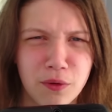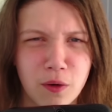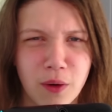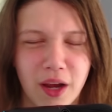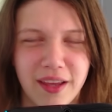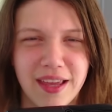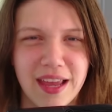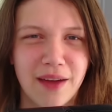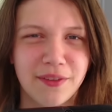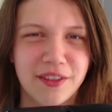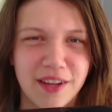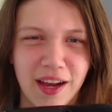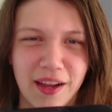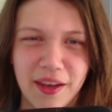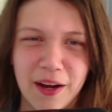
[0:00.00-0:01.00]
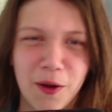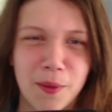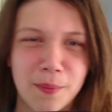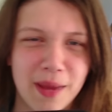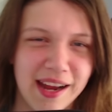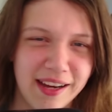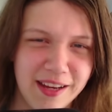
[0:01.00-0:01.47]
quirky avatar that I got
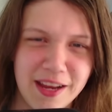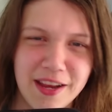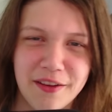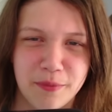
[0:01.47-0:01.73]
made years